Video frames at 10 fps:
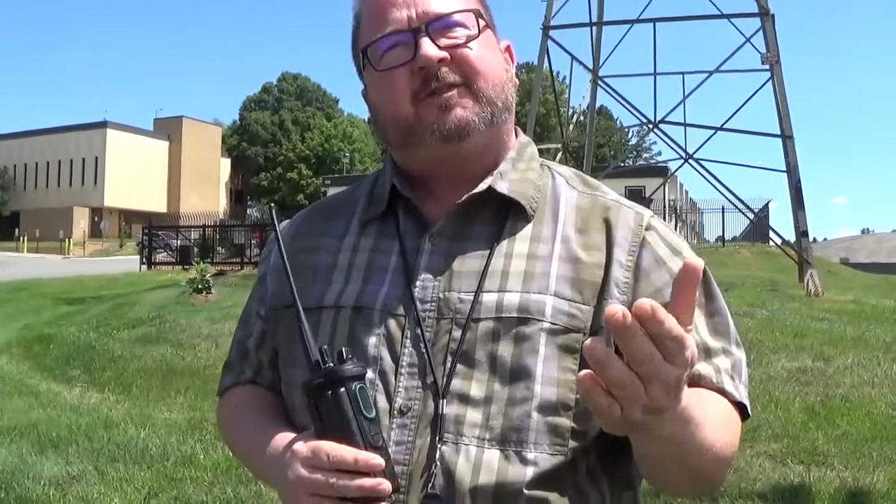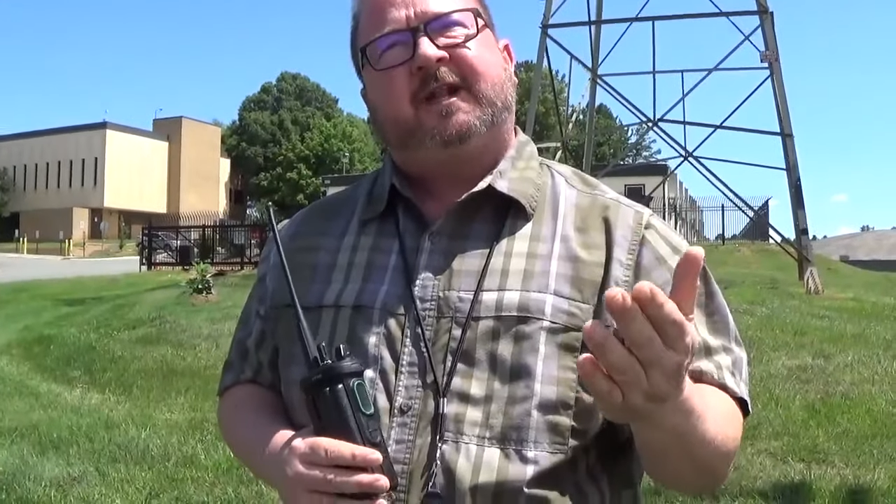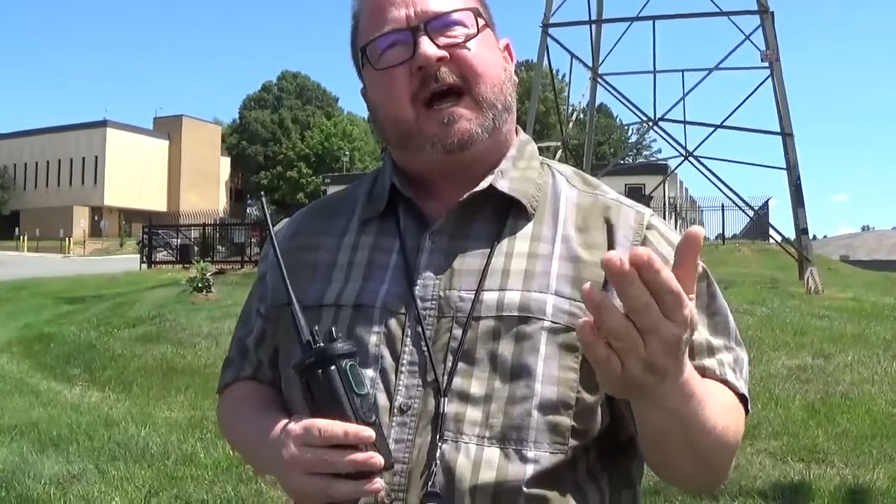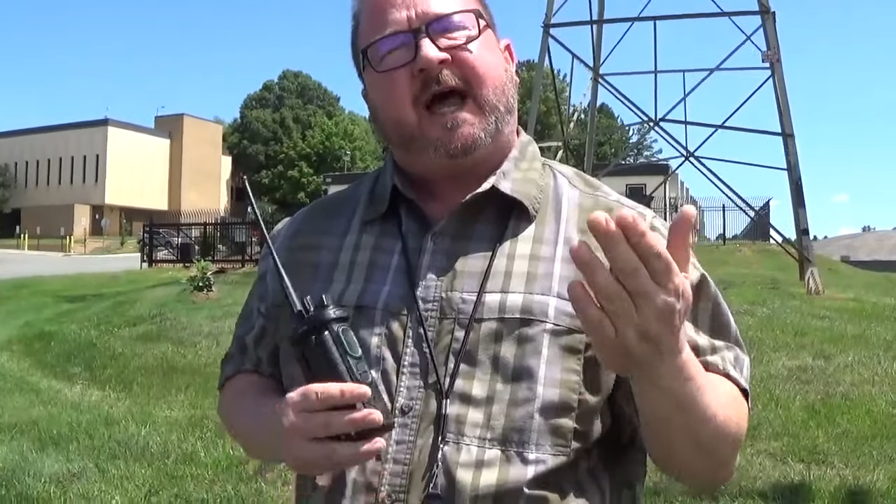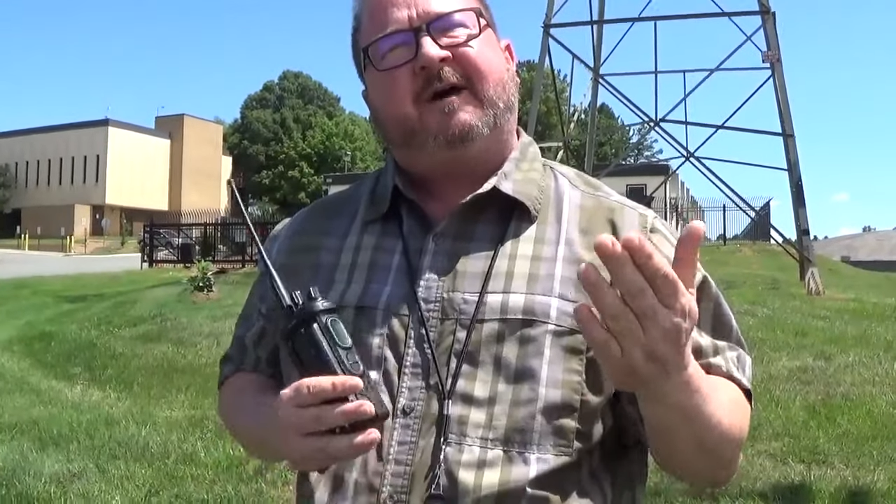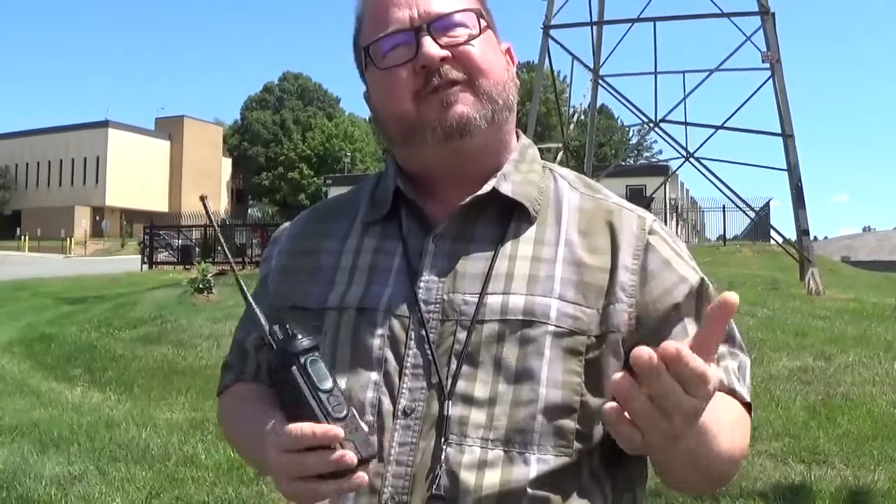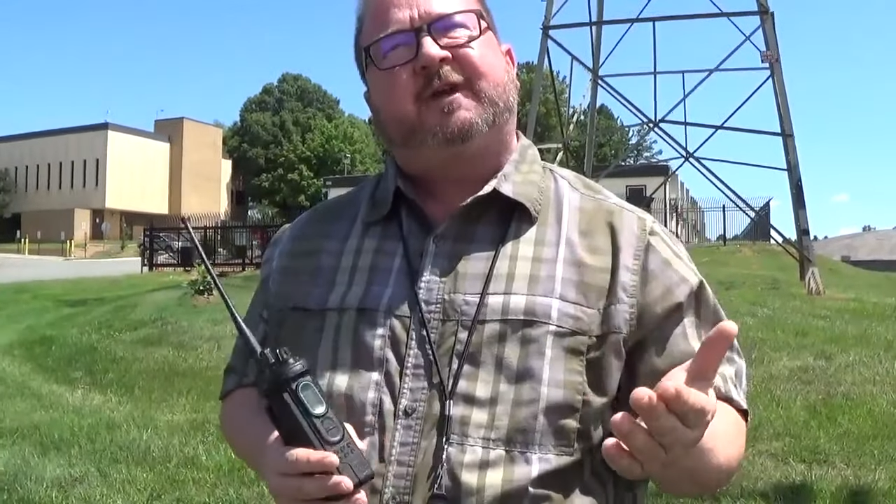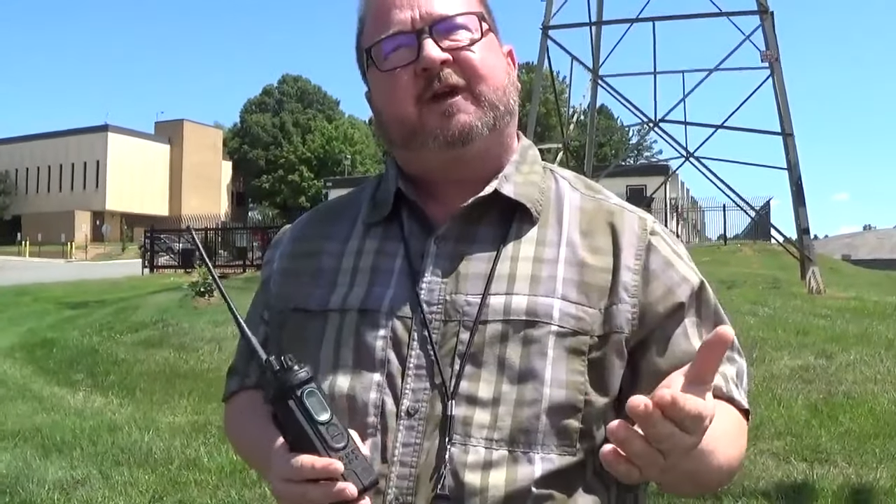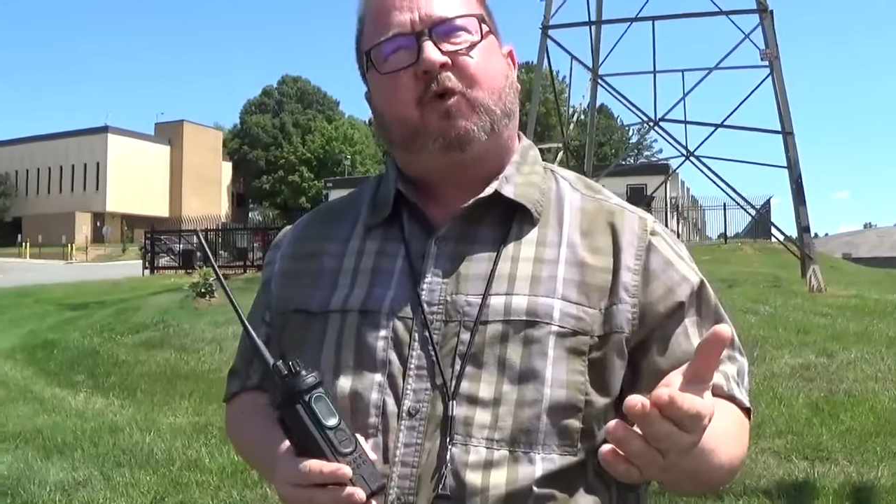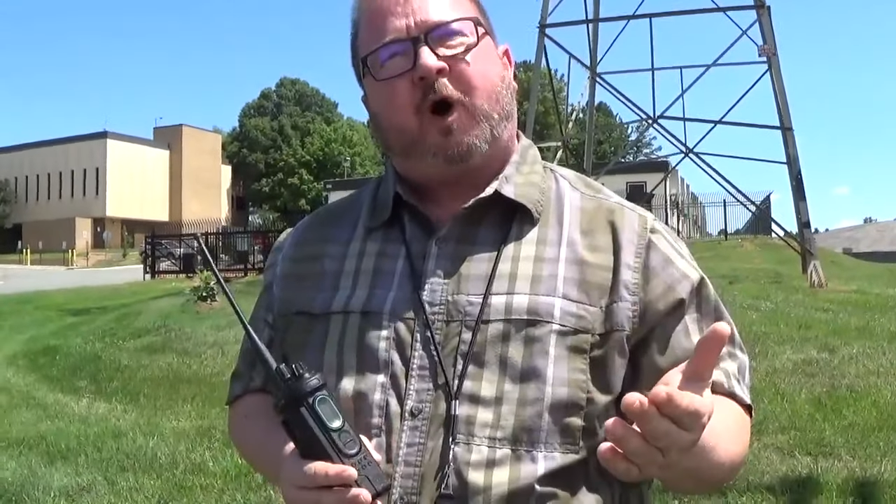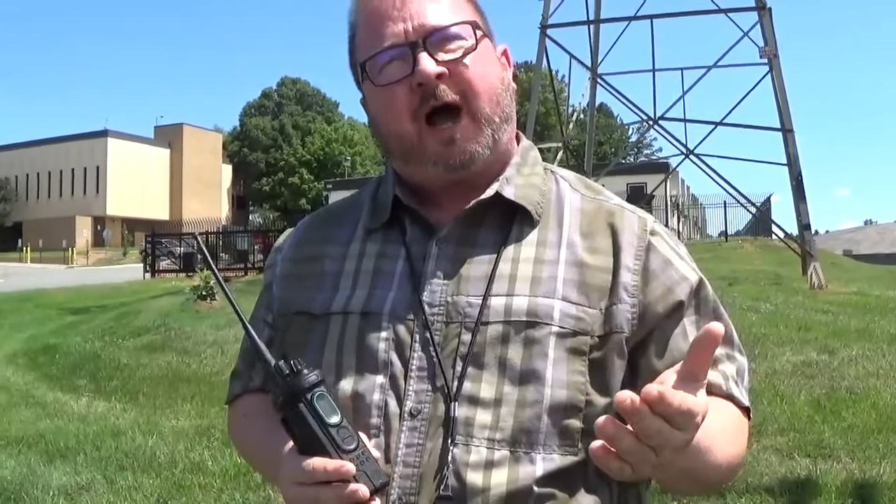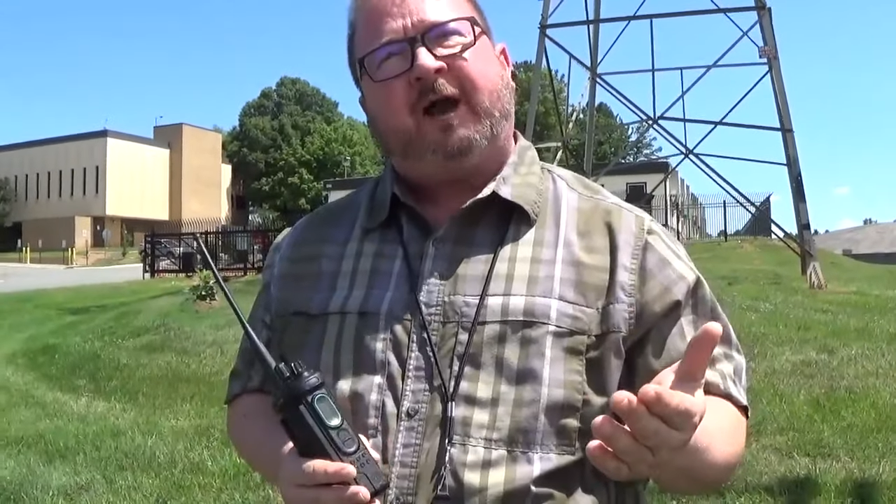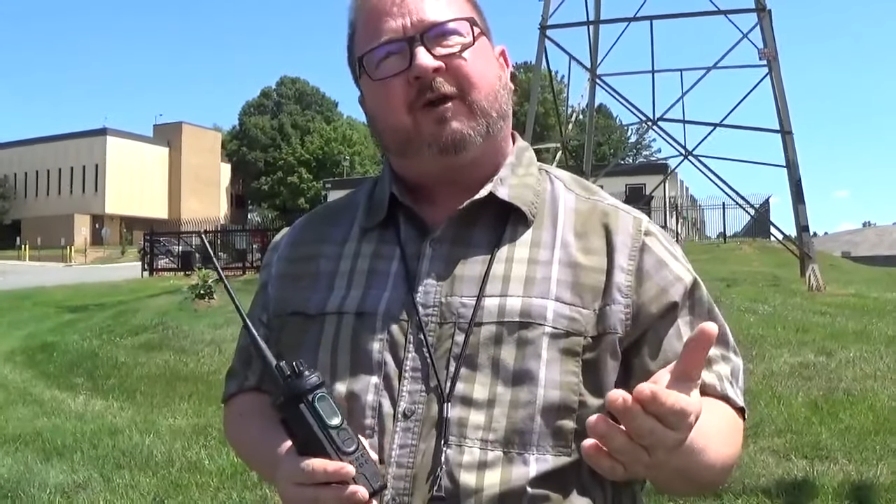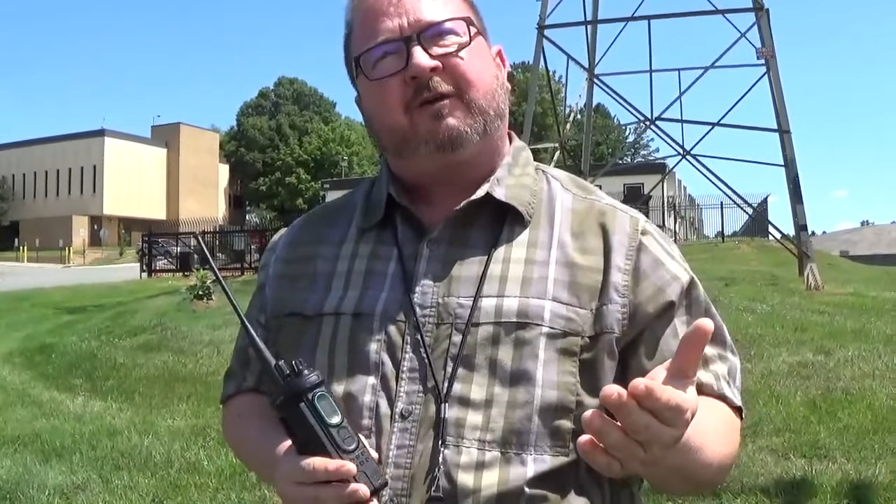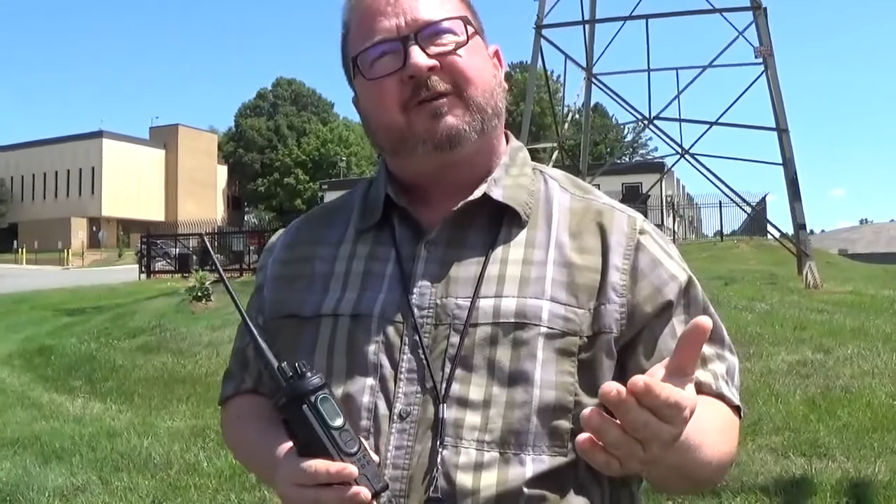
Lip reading: that I have to inquire,